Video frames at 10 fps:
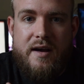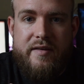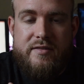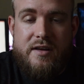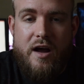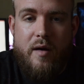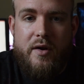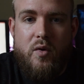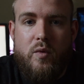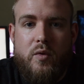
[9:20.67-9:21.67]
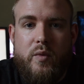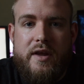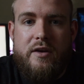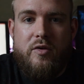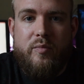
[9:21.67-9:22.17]
Leave us a comment on what we
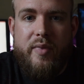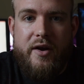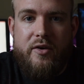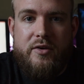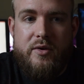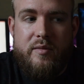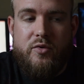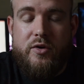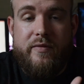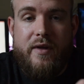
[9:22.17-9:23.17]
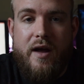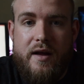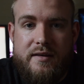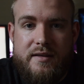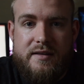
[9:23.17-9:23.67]
can do better to improve the
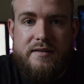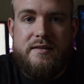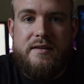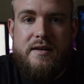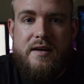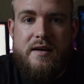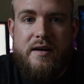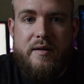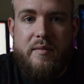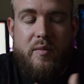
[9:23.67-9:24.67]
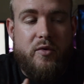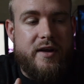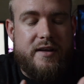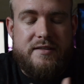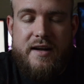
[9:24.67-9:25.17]
content. Um, I'm
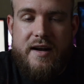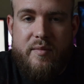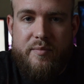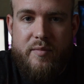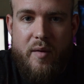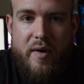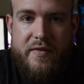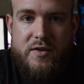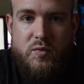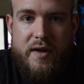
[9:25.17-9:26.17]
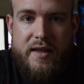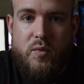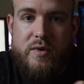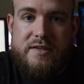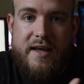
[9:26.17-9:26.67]
really excited about this
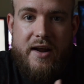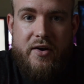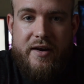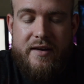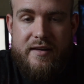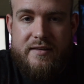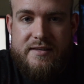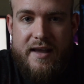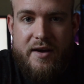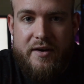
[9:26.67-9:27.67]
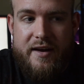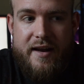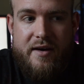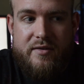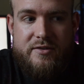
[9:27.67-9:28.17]
weekend. We scattered, scouted
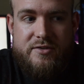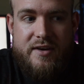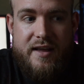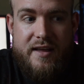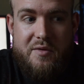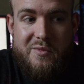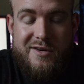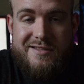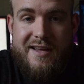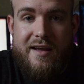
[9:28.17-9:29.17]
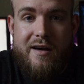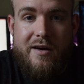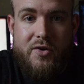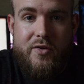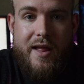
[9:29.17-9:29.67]
it out yesterday. It was one
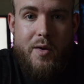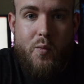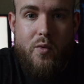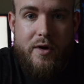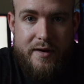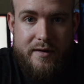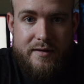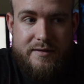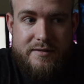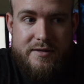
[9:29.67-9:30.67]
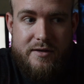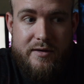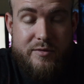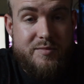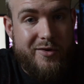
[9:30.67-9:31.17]
hundred and one, so
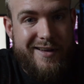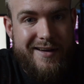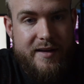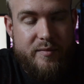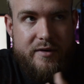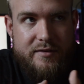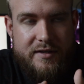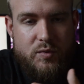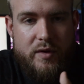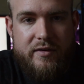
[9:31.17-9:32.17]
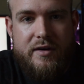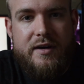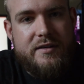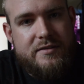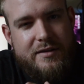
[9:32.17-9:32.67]
it was pretty hot, but it was like twelve
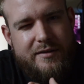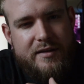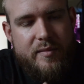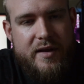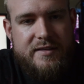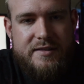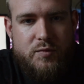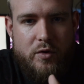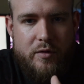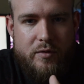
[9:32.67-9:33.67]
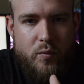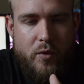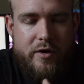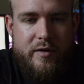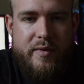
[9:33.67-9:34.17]
o'clock, so it makes sense. We're gonna,
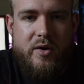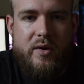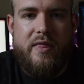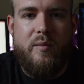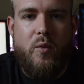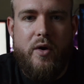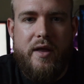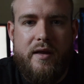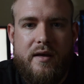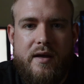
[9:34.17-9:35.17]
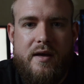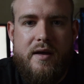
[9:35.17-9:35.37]
we're going to be going in the morning.